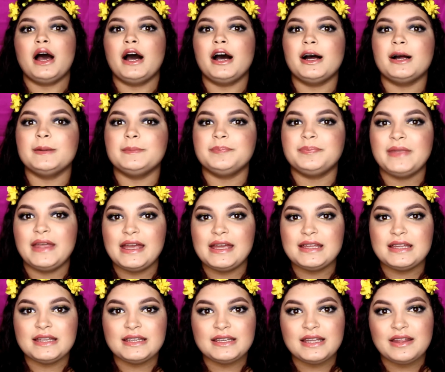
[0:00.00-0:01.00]
um,
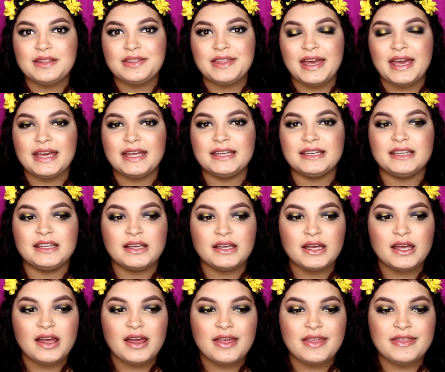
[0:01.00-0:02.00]
and then
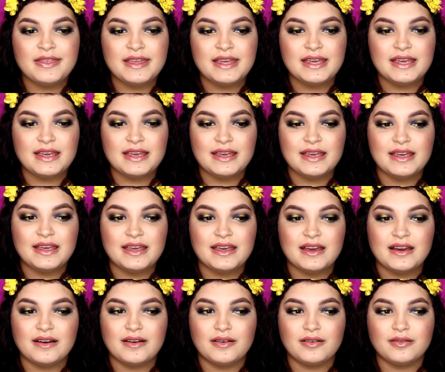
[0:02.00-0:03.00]

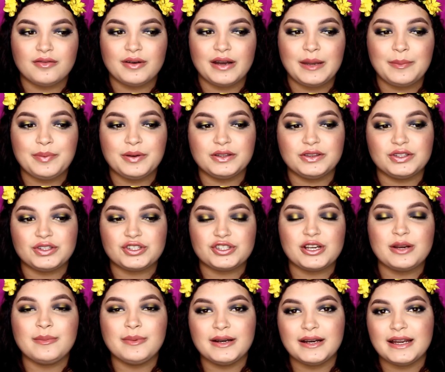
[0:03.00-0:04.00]
the when I put the
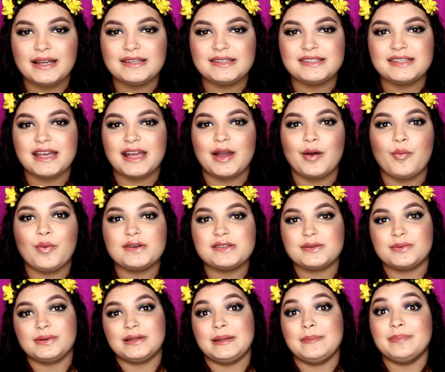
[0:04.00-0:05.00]
shimmer it's like it
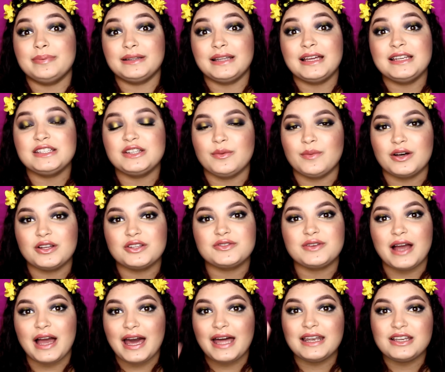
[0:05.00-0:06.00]
wasn't really blending well
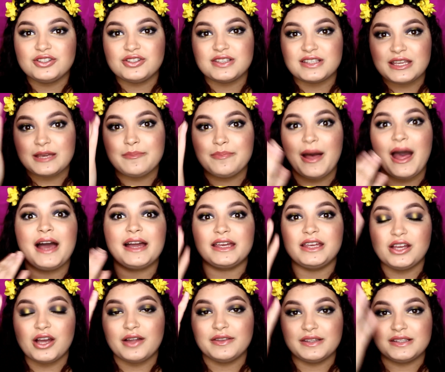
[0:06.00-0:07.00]
so I had to just keep
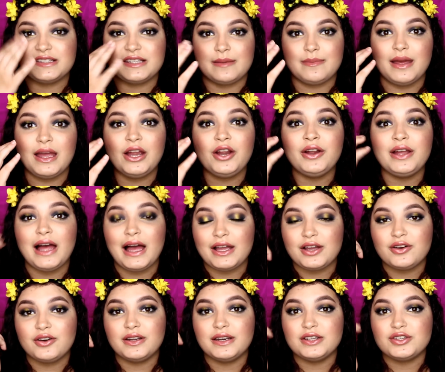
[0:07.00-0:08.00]
packing on the same area
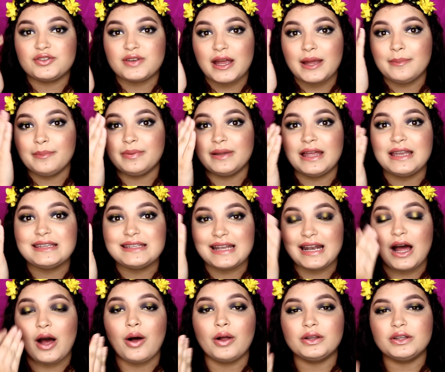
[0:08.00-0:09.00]
I couldn't try and blend
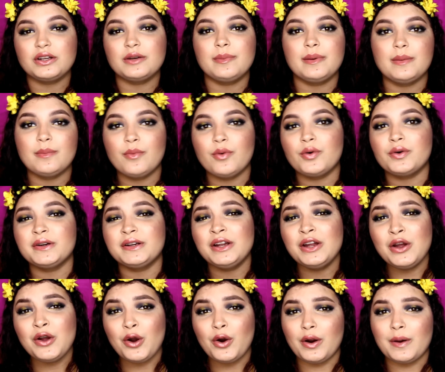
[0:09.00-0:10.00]
it out a little bit more
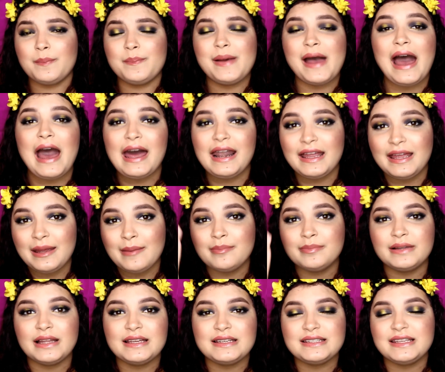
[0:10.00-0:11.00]
or pat it
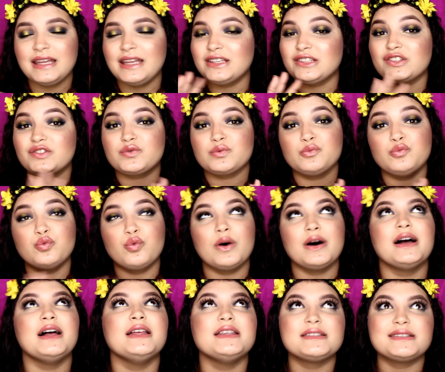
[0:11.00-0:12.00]
and blend it it just
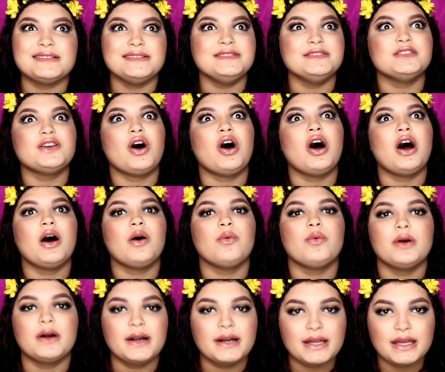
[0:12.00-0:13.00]
was
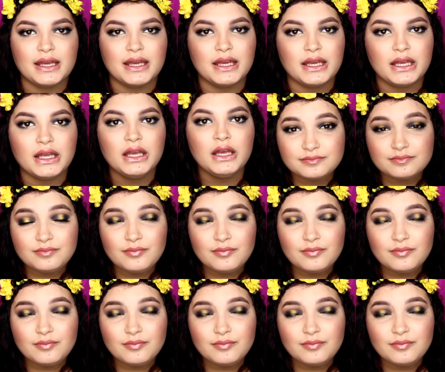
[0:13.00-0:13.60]
not working